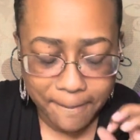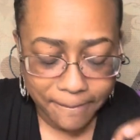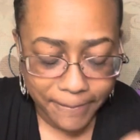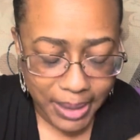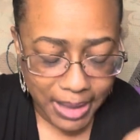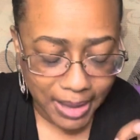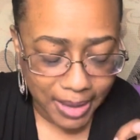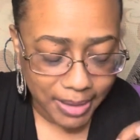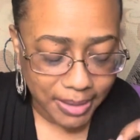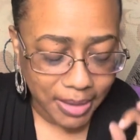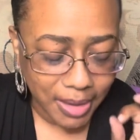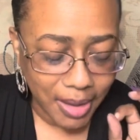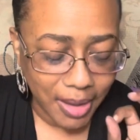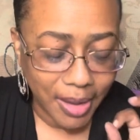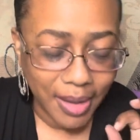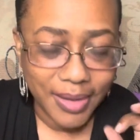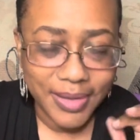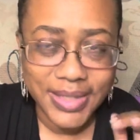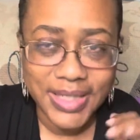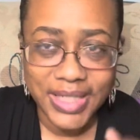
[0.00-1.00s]
But
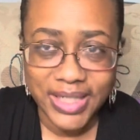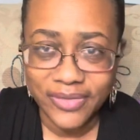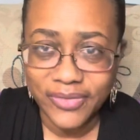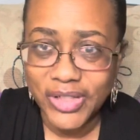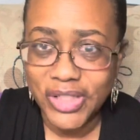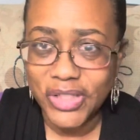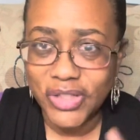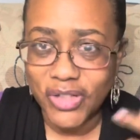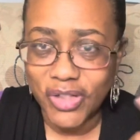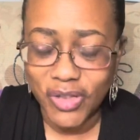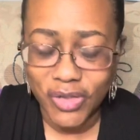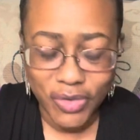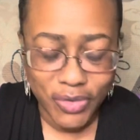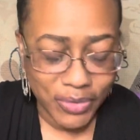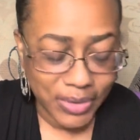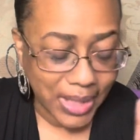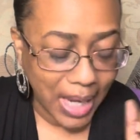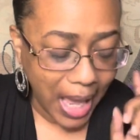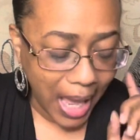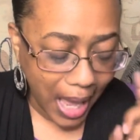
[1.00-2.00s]
TV
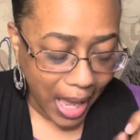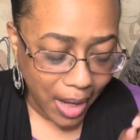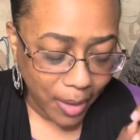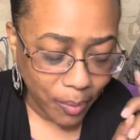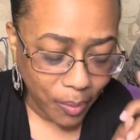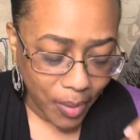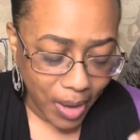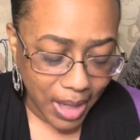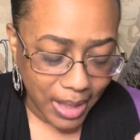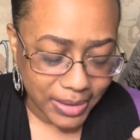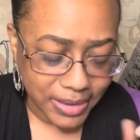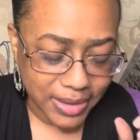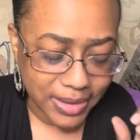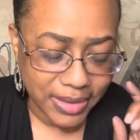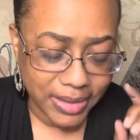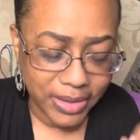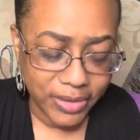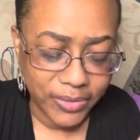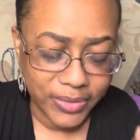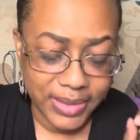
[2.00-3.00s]
shows, I watched
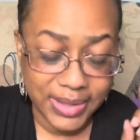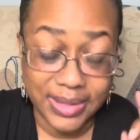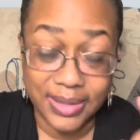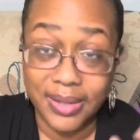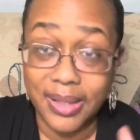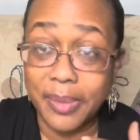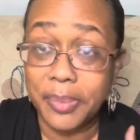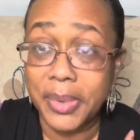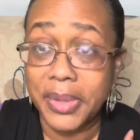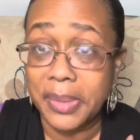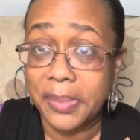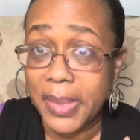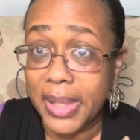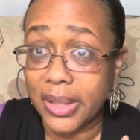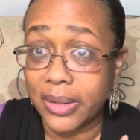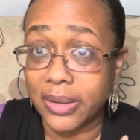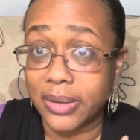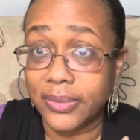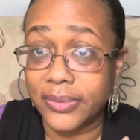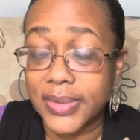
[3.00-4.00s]
Secret Celebrity
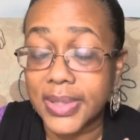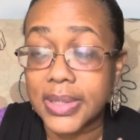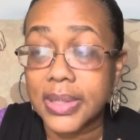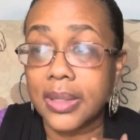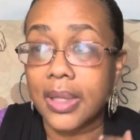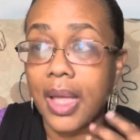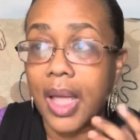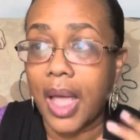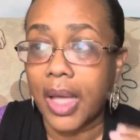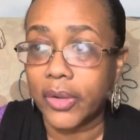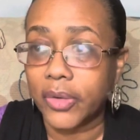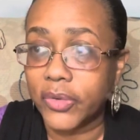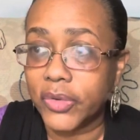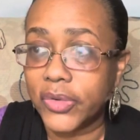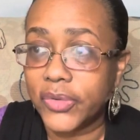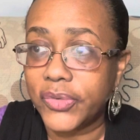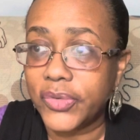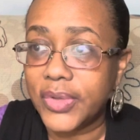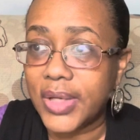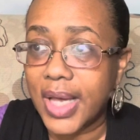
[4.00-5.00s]
Makeovers. I don't know
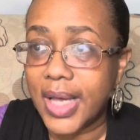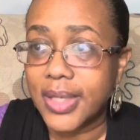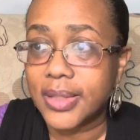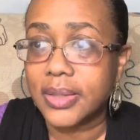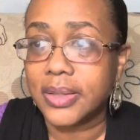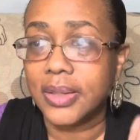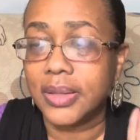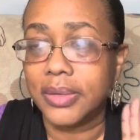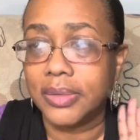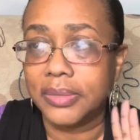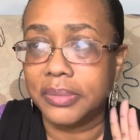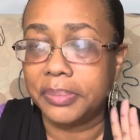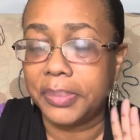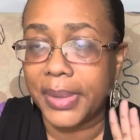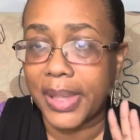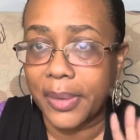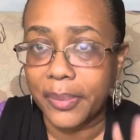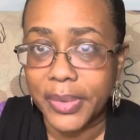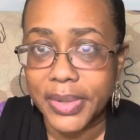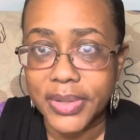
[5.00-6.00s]
if you guys know, but
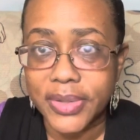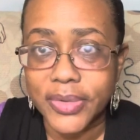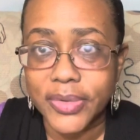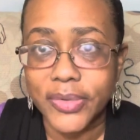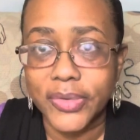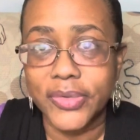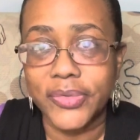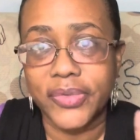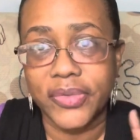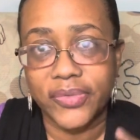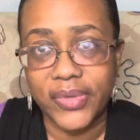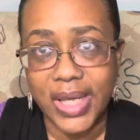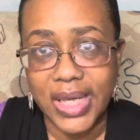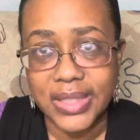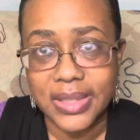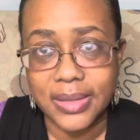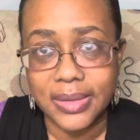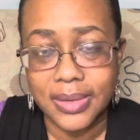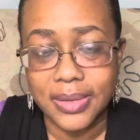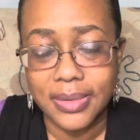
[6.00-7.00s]
I went to school for
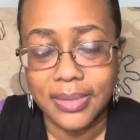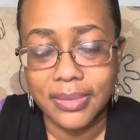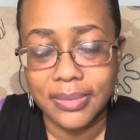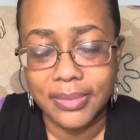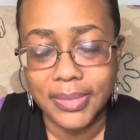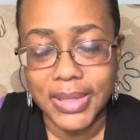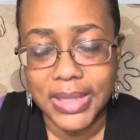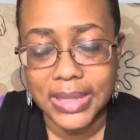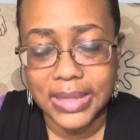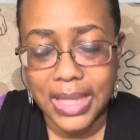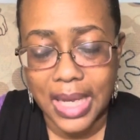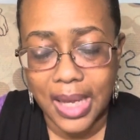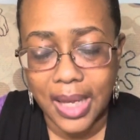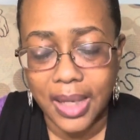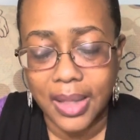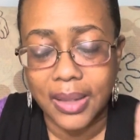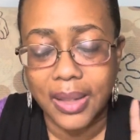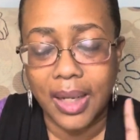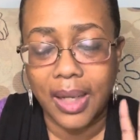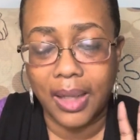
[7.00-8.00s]
fashion
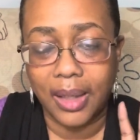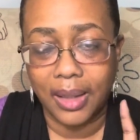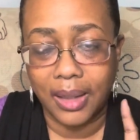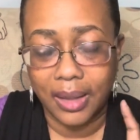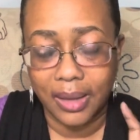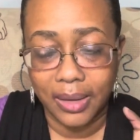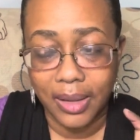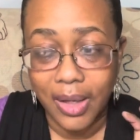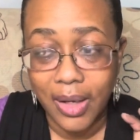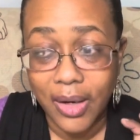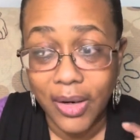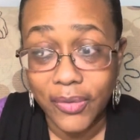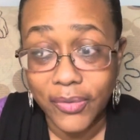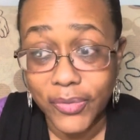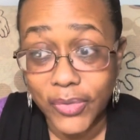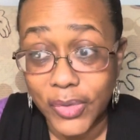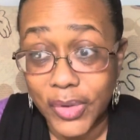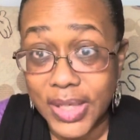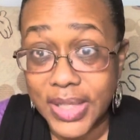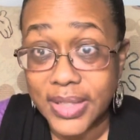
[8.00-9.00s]
design and
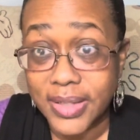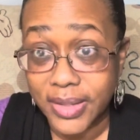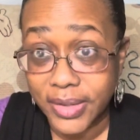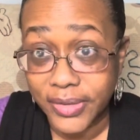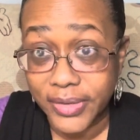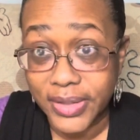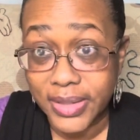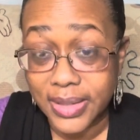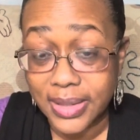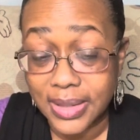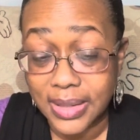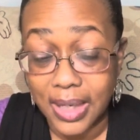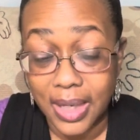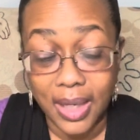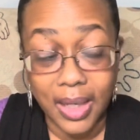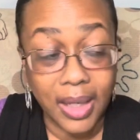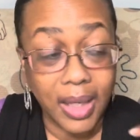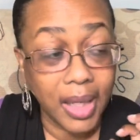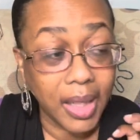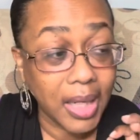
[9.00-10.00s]
for interior
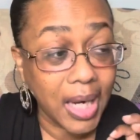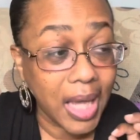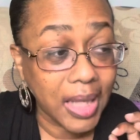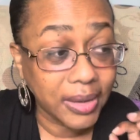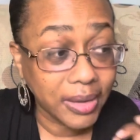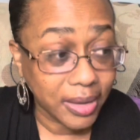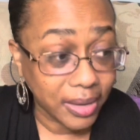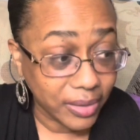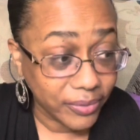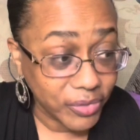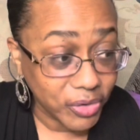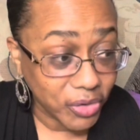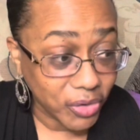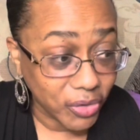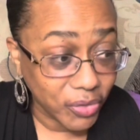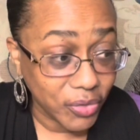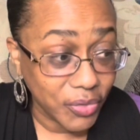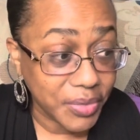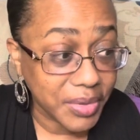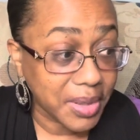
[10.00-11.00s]
design. And I love
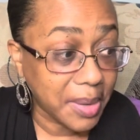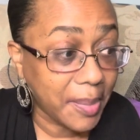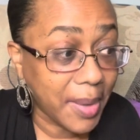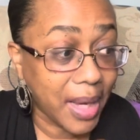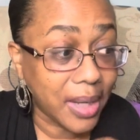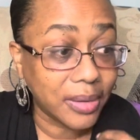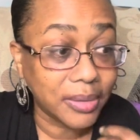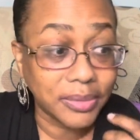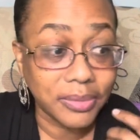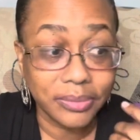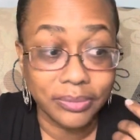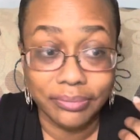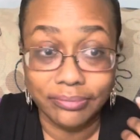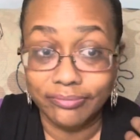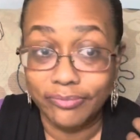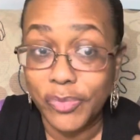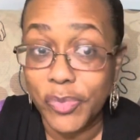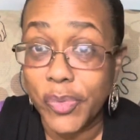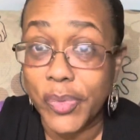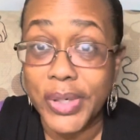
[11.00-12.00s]
shows about
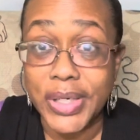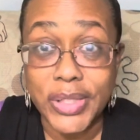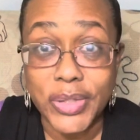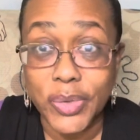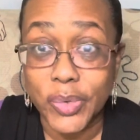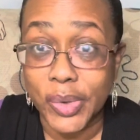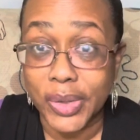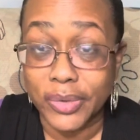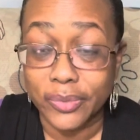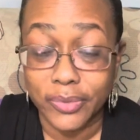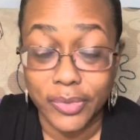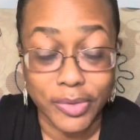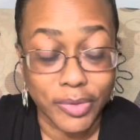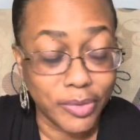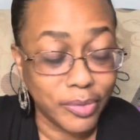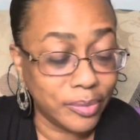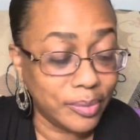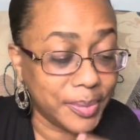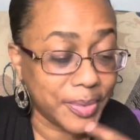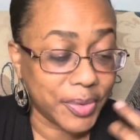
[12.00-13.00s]
redoing
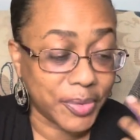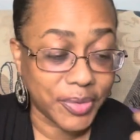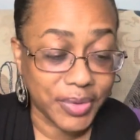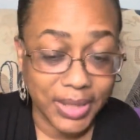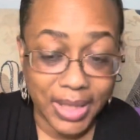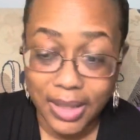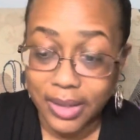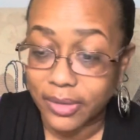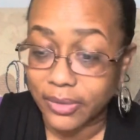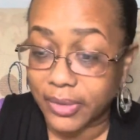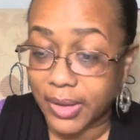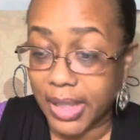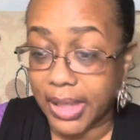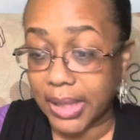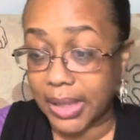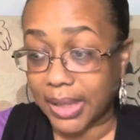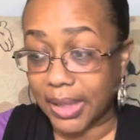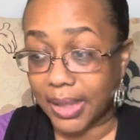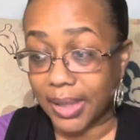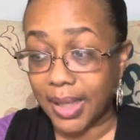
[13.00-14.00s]
rooms or
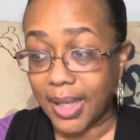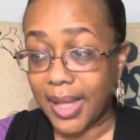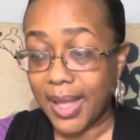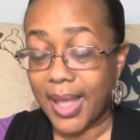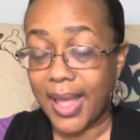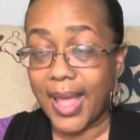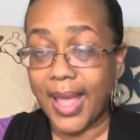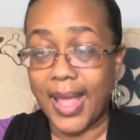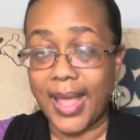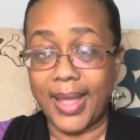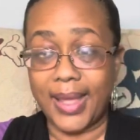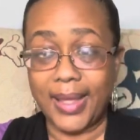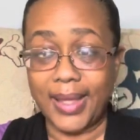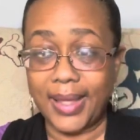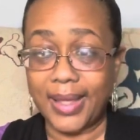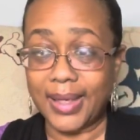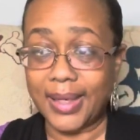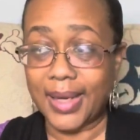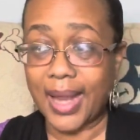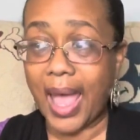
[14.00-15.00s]
decorating.
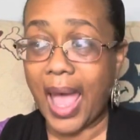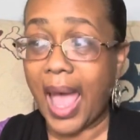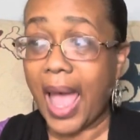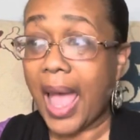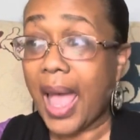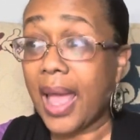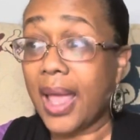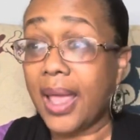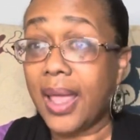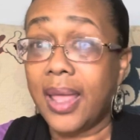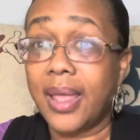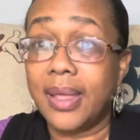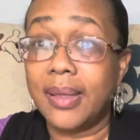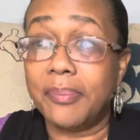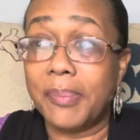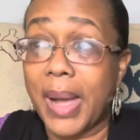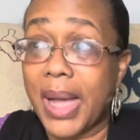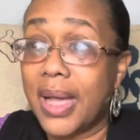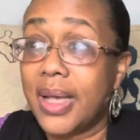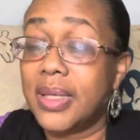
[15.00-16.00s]
And
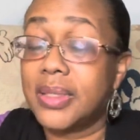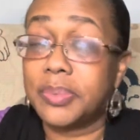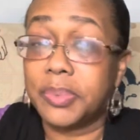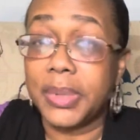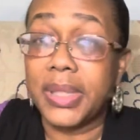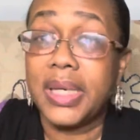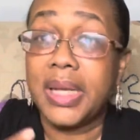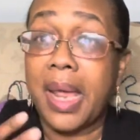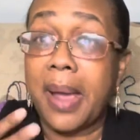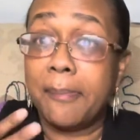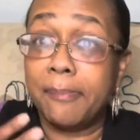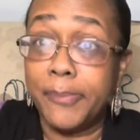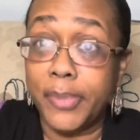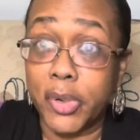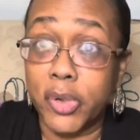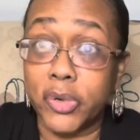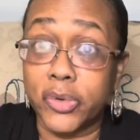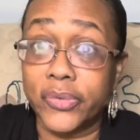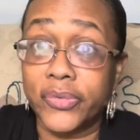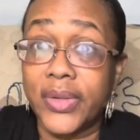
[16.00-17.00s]
my husband and I
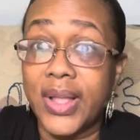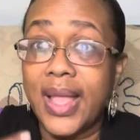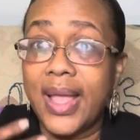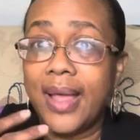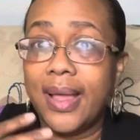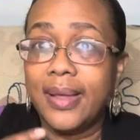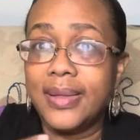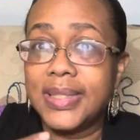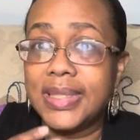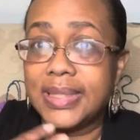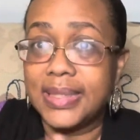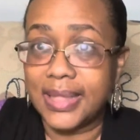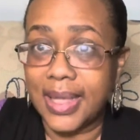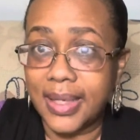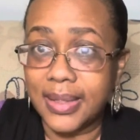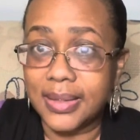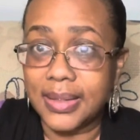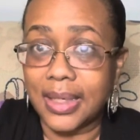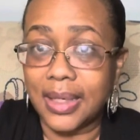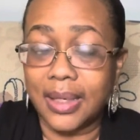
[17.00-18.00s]
both
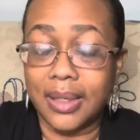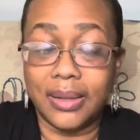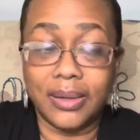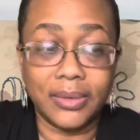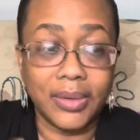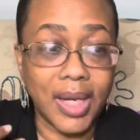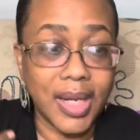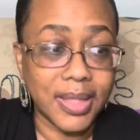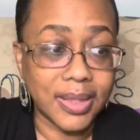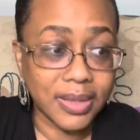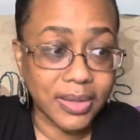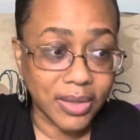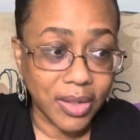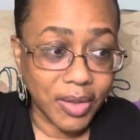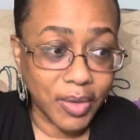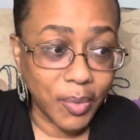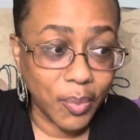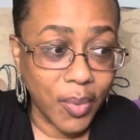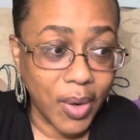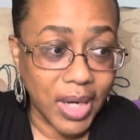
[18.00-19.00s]
sat down and
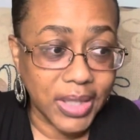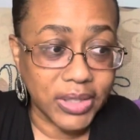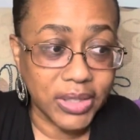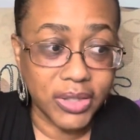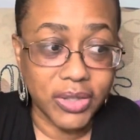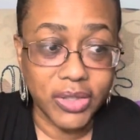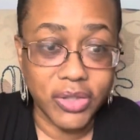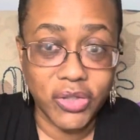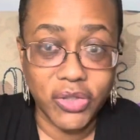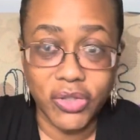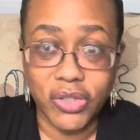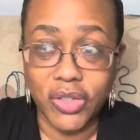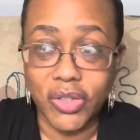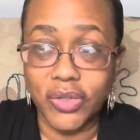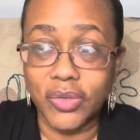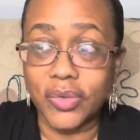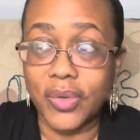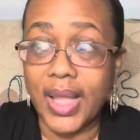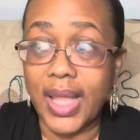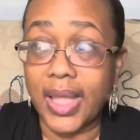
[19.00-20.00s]
started watching this
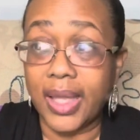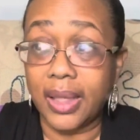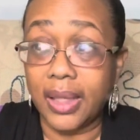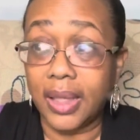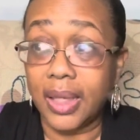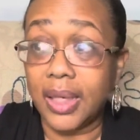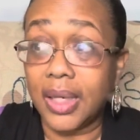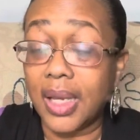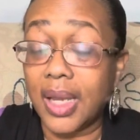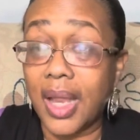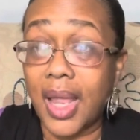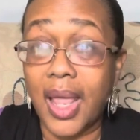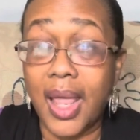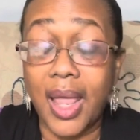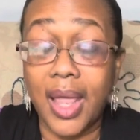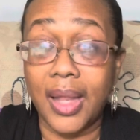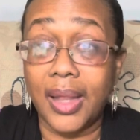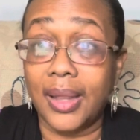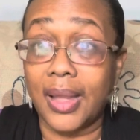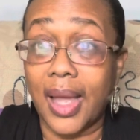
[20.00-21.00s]
show and
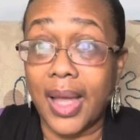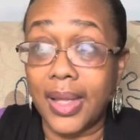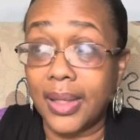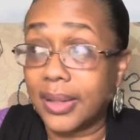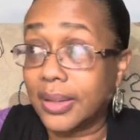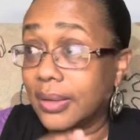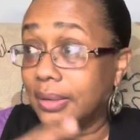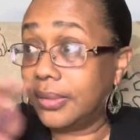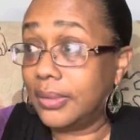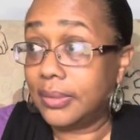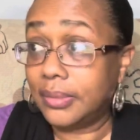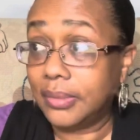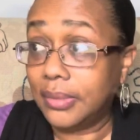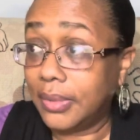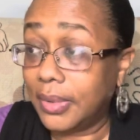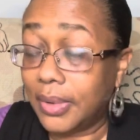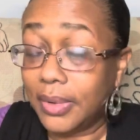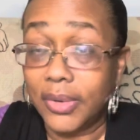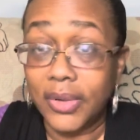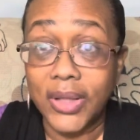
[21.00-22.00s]
like
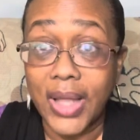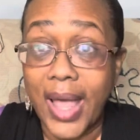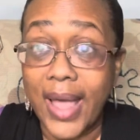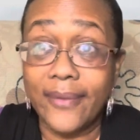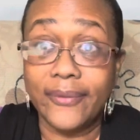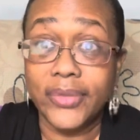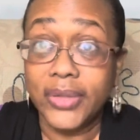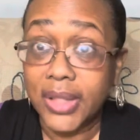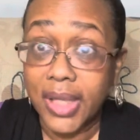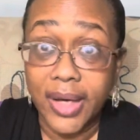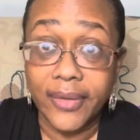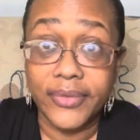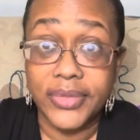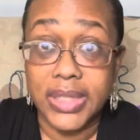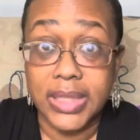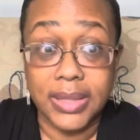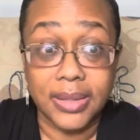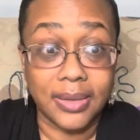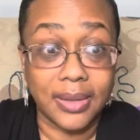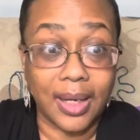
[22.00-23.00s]
have loved
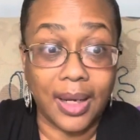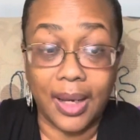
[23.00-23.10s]
it.